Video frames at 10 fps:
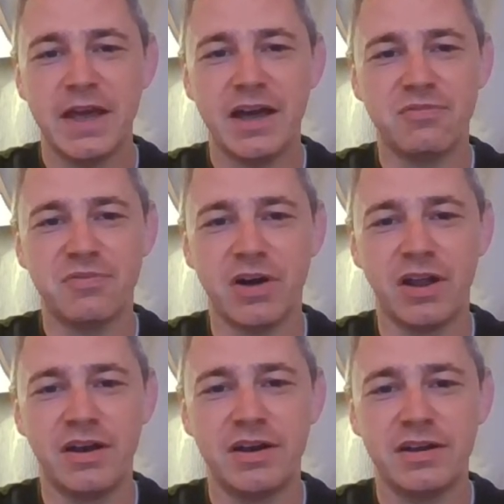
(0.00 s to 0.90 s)
have
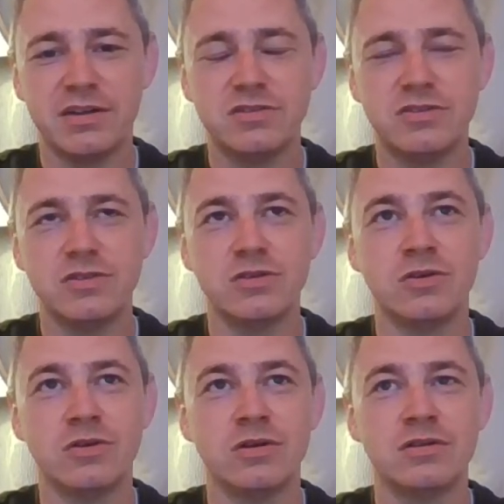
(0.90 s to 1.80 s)
fun,
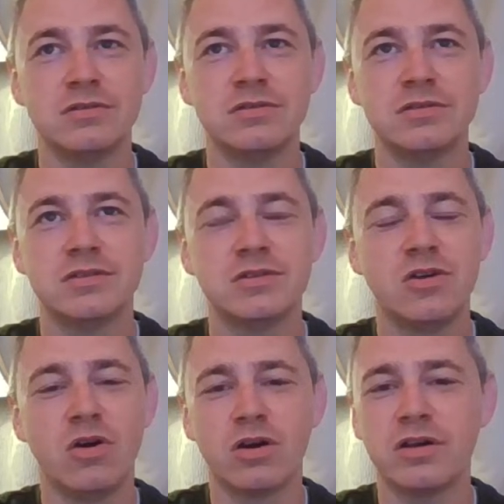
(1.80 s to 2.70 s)
to
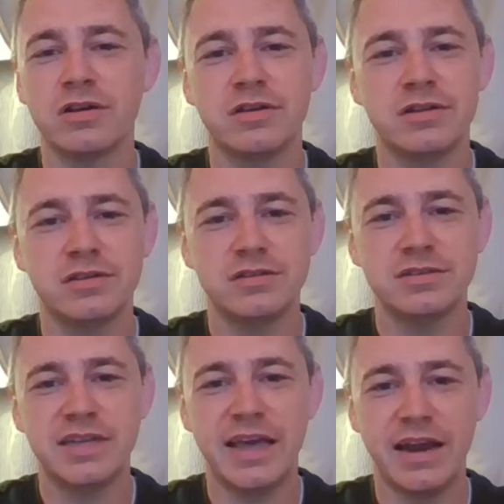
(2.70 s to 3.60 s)
cook,
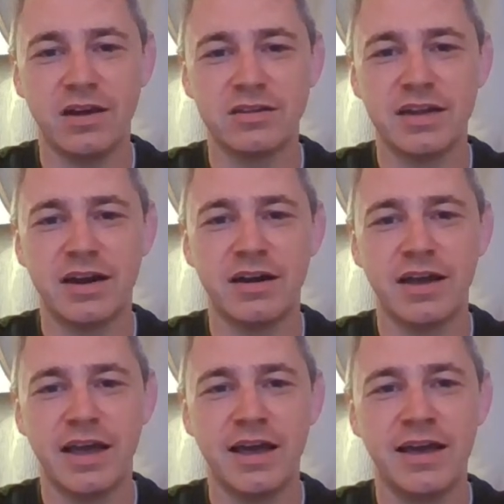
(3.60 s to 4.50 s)
to get out there
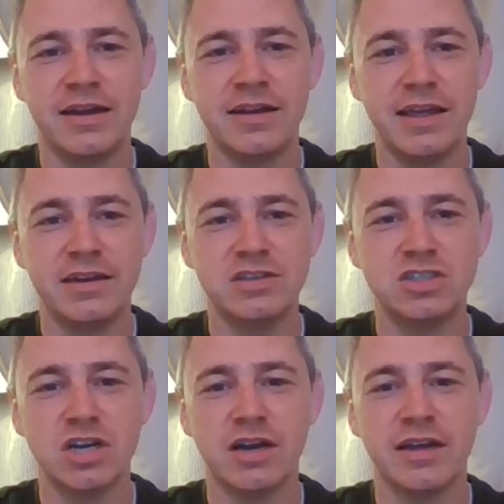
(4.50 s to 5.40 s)
and
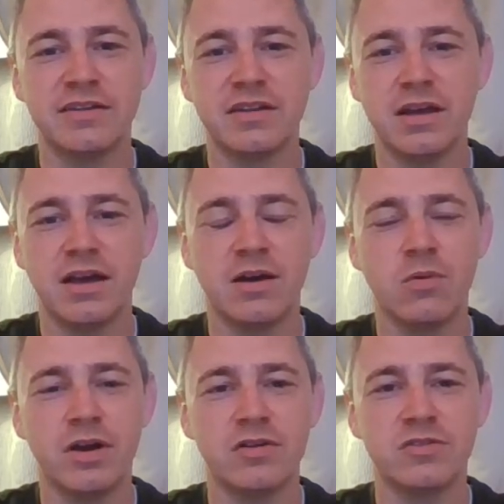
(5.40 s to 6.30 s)
enjoy it,
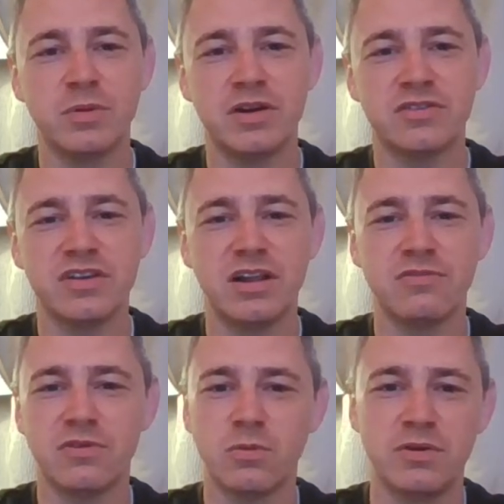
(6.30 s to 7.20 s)
whether it's with
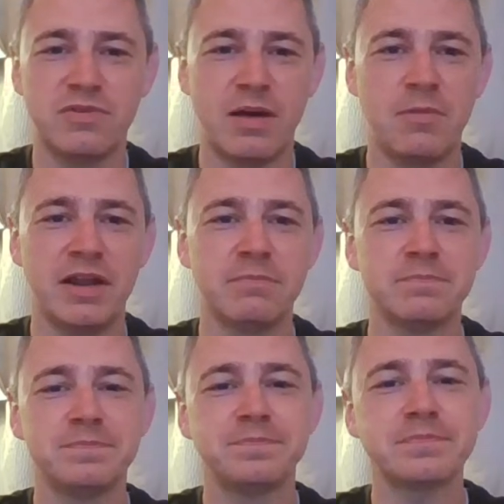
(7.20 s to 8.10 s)
yourself or with family.
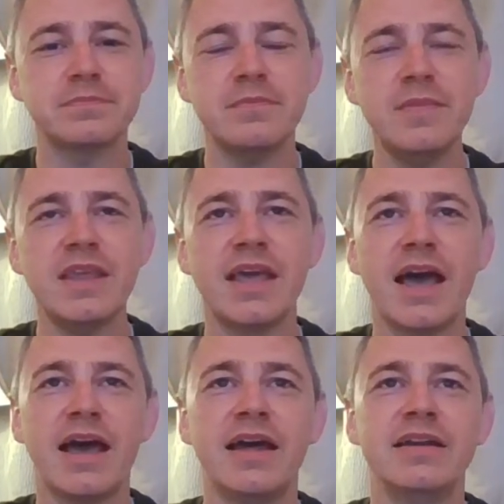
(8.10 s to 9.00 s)

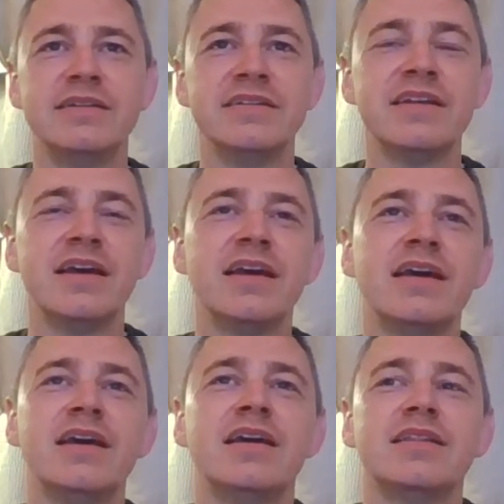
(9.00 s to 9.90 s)
And
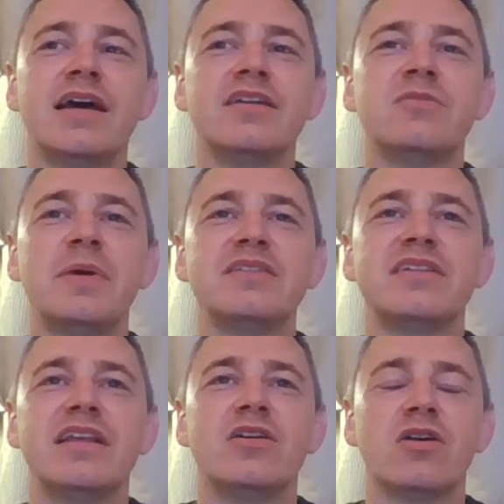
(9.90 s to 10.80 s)
that is
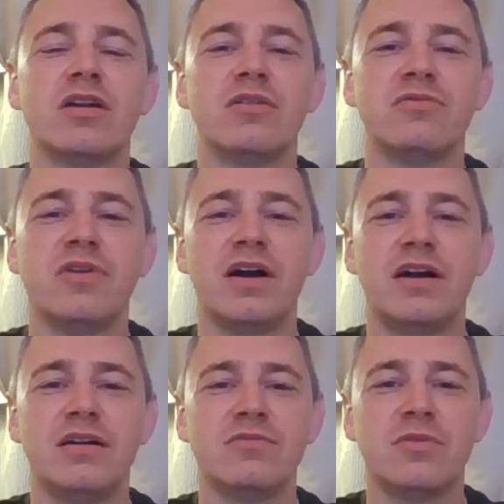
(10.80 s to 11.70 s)
basically cooking on
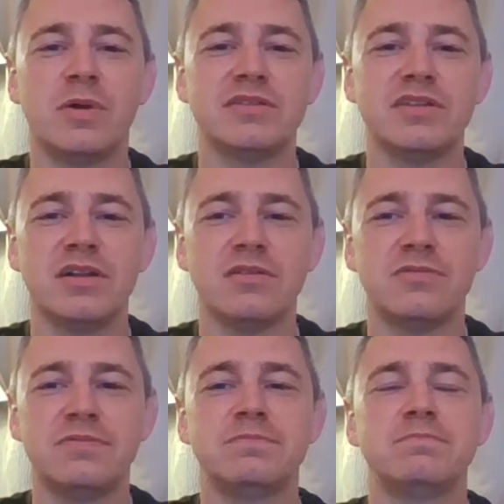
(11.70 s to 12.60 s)
fire. And for
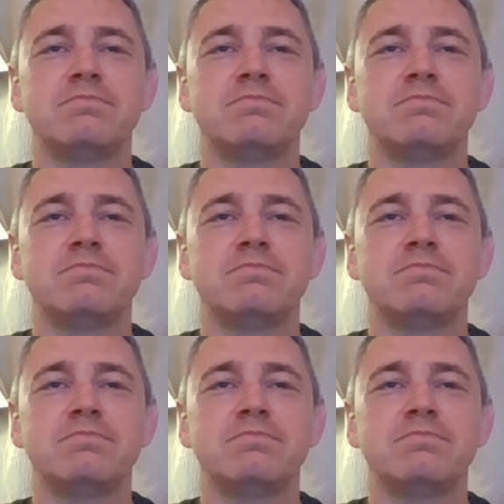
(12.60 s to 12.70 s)
myself,